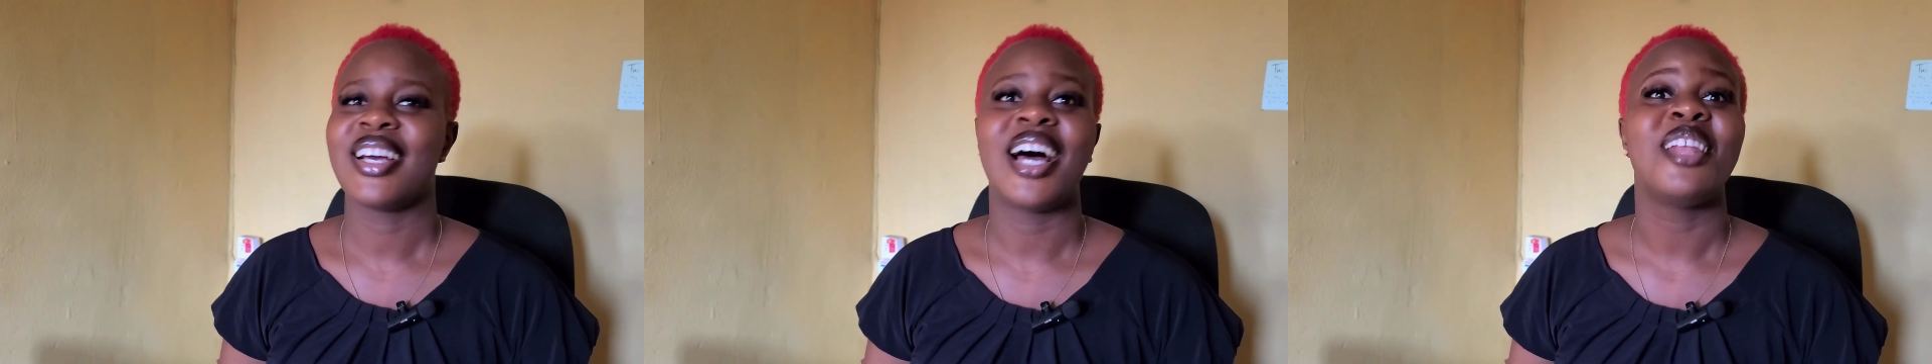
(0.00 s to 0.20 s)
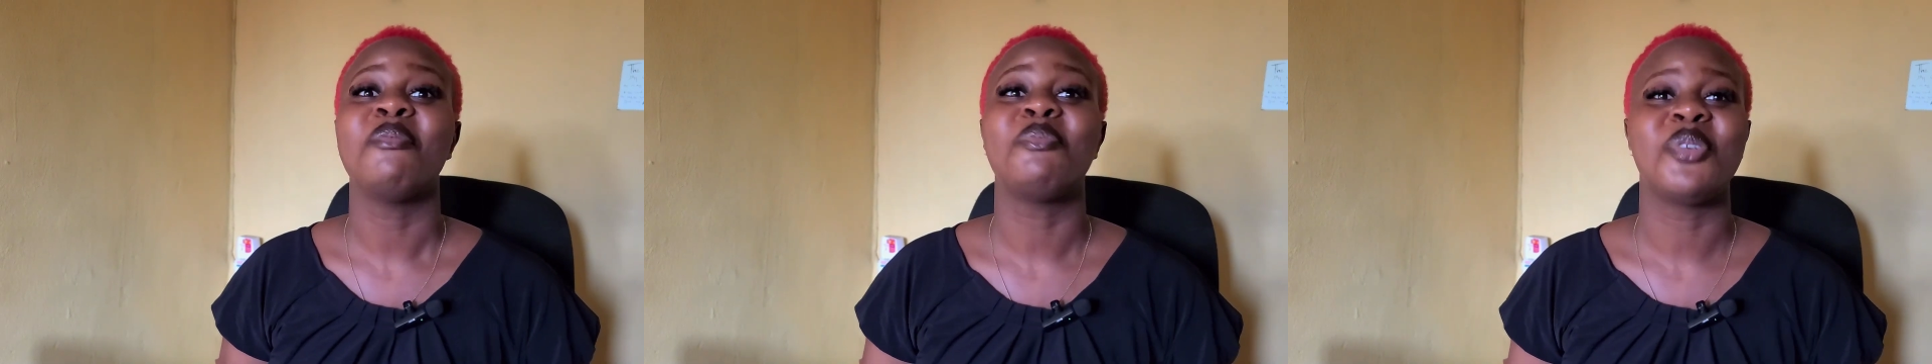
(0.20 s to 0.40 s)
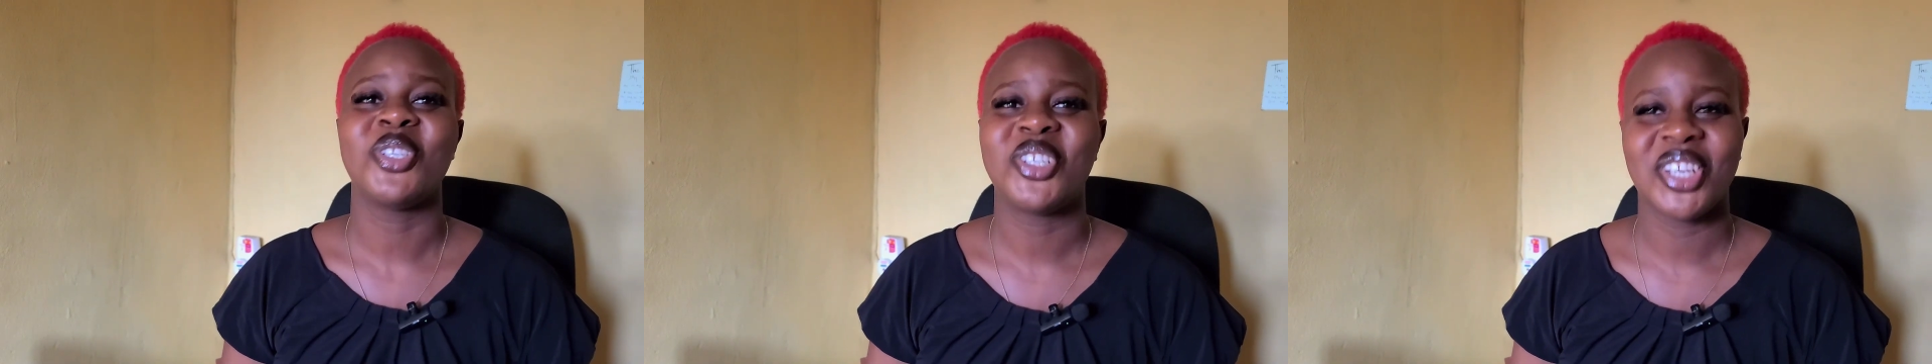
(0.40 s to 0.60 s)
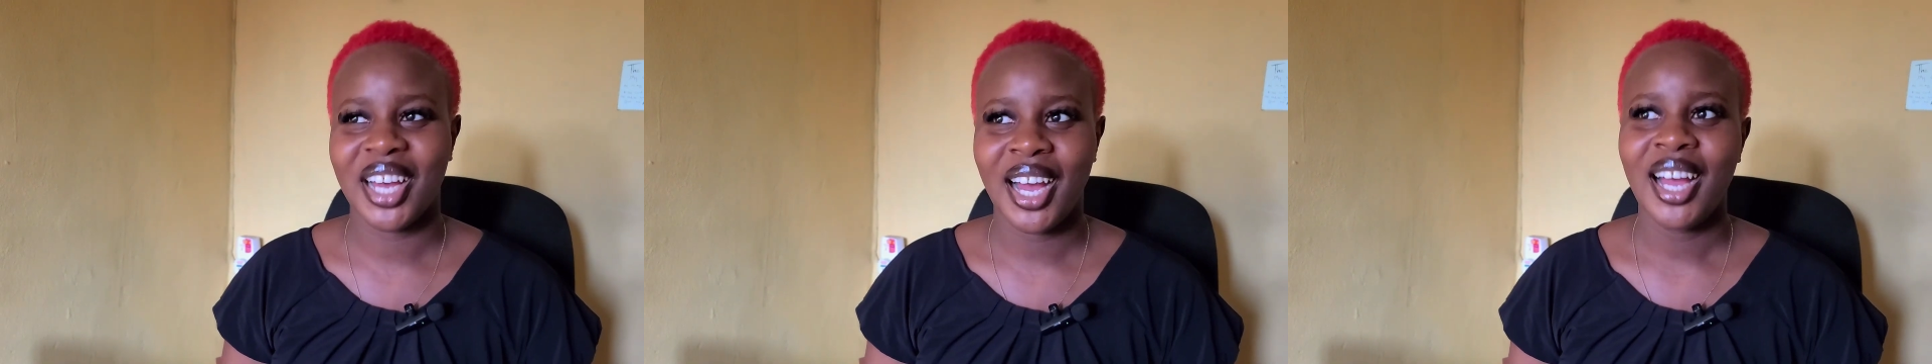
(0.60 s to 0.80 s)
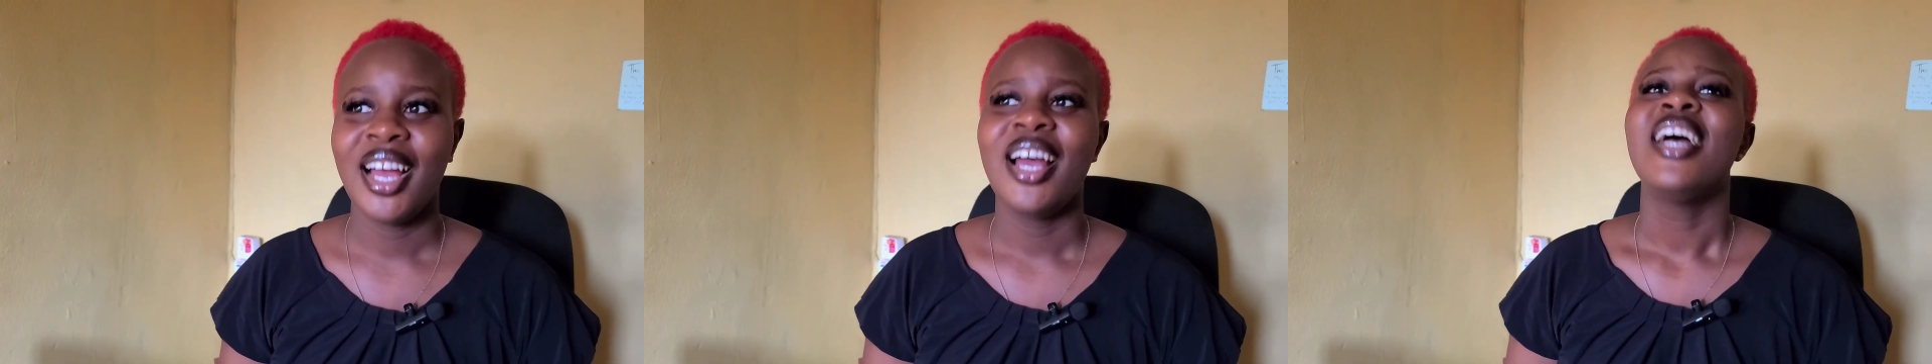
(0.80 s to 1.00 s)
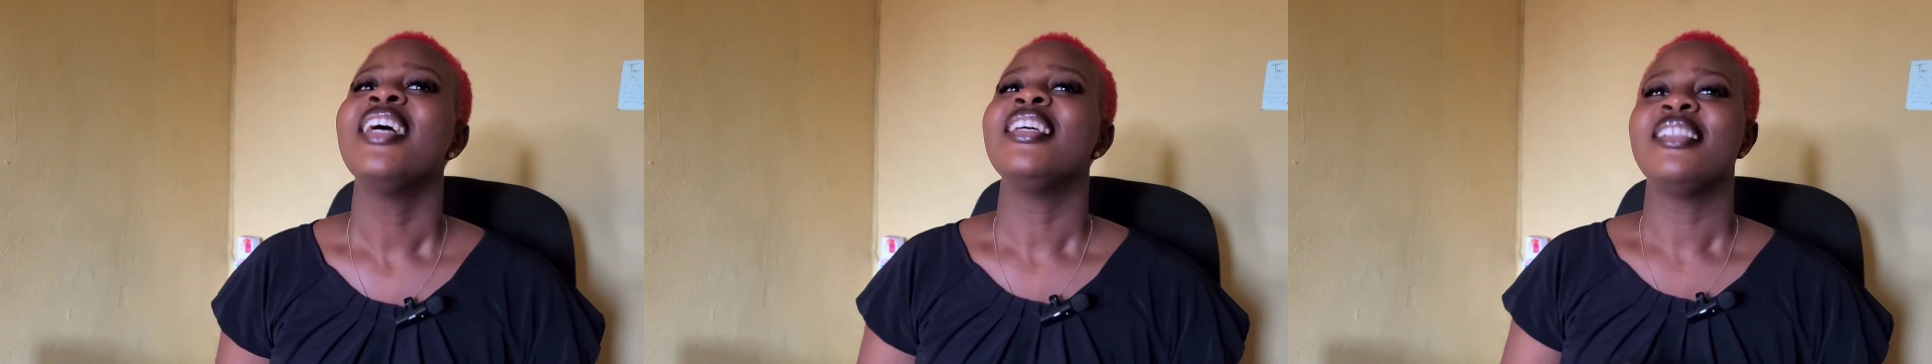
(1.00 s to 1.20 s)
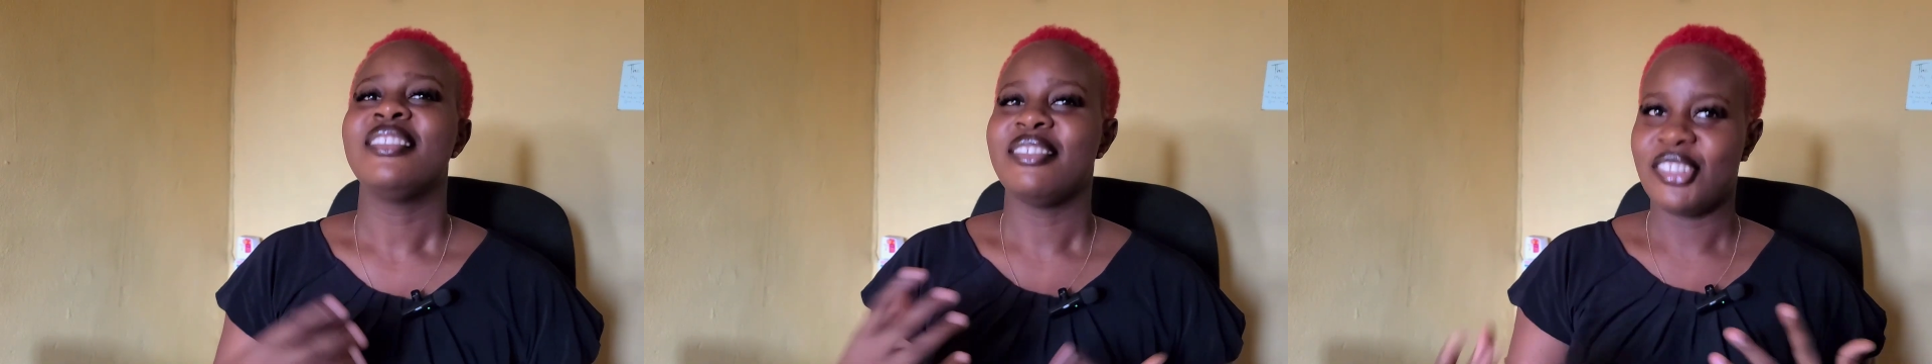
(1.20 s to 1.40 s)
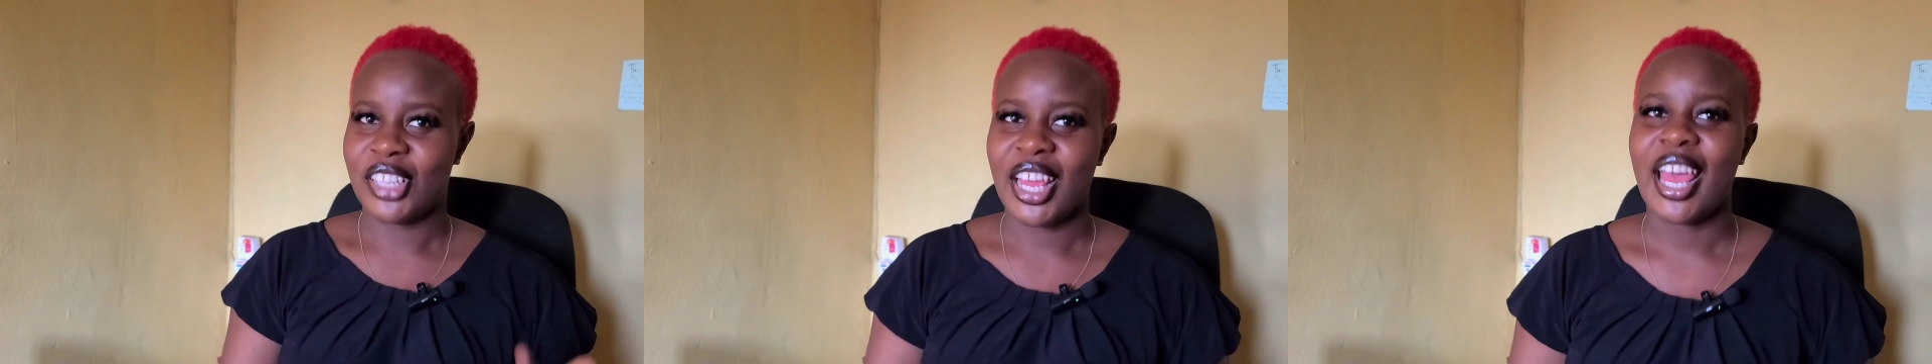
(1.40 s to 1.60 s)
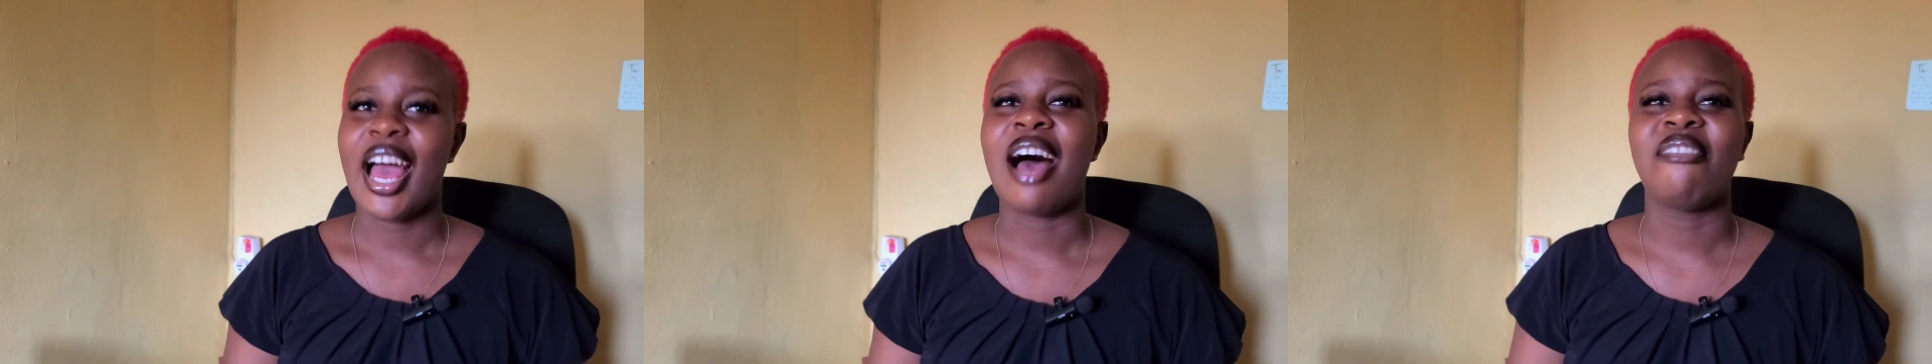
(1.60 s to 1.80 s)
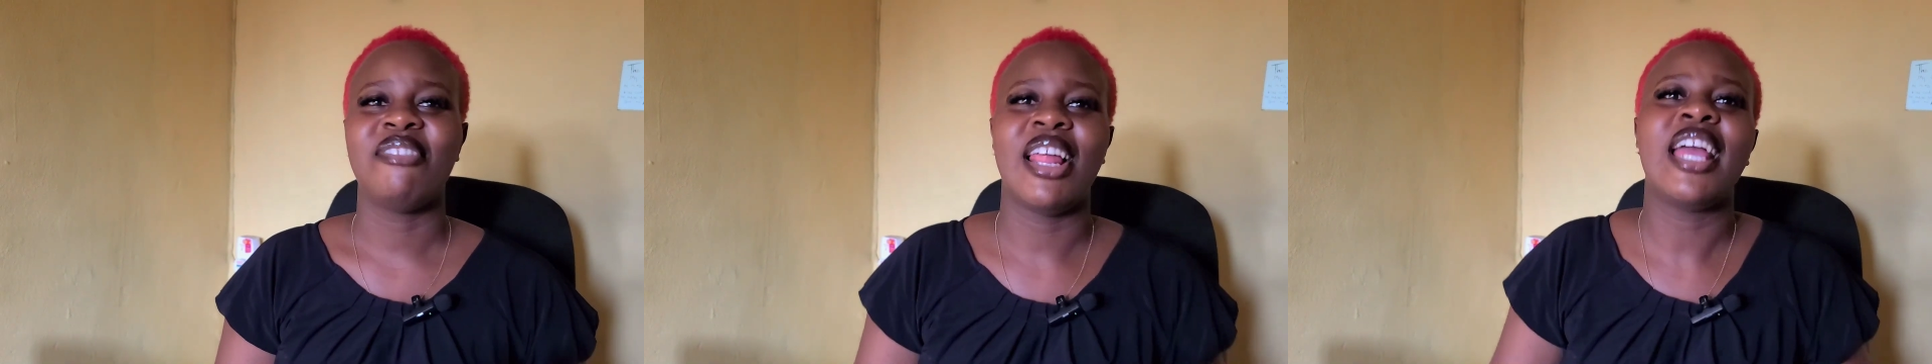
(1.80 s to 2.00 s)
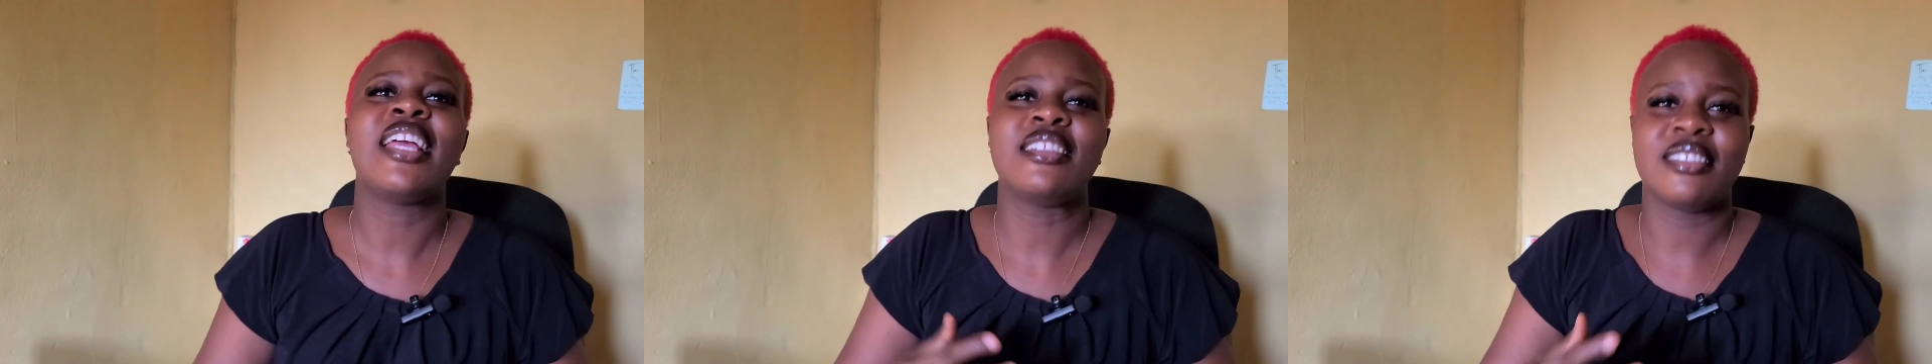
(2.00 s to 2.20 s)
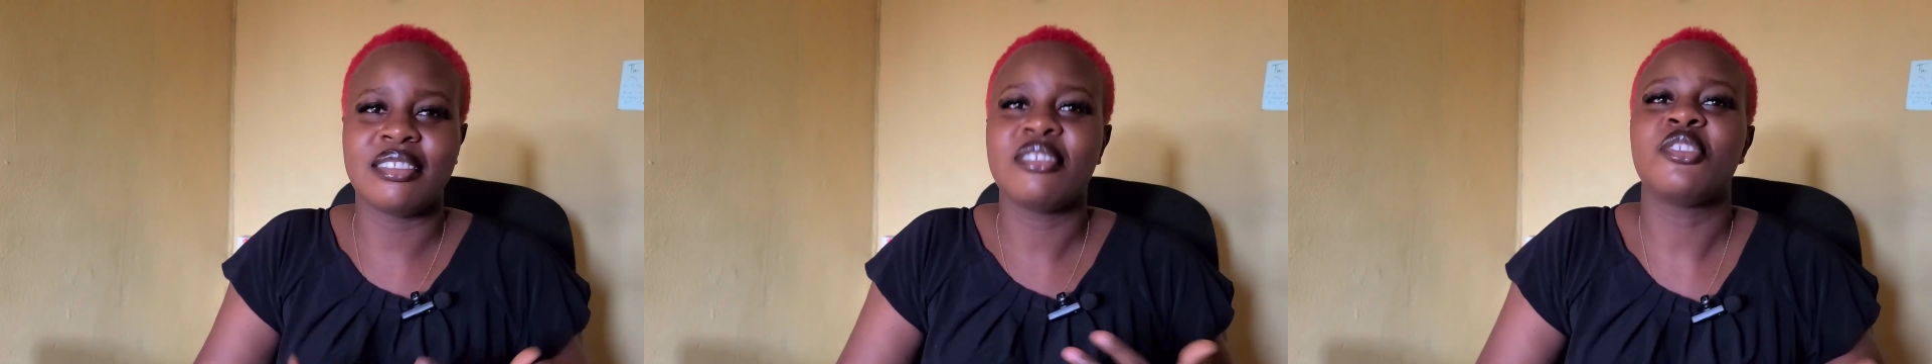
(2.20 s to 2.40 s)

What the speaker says: alopecia? They have like,